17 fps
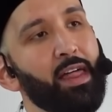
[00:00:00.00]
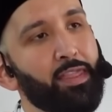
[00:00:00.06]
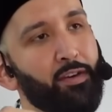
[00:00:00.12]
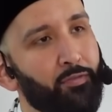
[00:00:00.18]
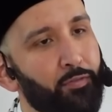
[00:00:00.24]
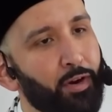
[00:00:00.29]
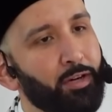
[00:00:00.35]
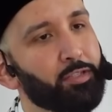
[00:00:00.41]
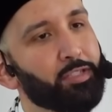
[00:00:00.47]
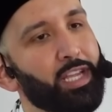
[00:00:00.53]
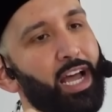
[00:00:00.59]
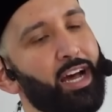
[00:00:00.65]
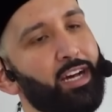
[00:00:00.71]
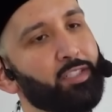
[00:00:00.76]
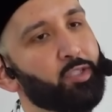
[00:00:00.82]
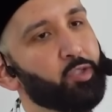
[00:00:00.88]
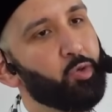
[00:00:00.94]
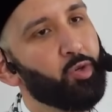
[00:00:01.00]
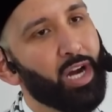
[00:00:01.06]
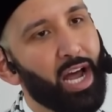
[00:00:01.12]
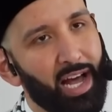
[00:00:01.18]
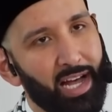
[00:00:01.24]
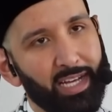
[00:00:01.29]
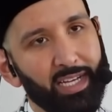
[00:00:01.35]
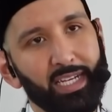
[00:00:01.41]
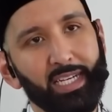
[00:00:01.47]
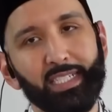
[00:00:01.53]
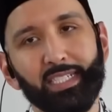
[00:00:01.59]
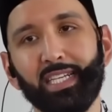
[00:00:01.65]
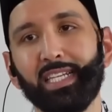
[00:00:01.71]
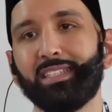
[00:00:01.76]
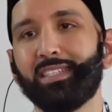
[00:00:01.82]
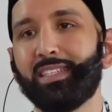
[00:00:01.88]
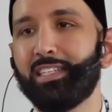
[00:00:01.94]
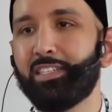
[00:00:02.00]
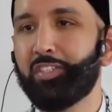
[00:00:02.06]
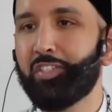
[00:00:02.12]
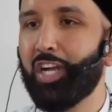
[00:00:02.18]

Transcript: the first Ashura, since this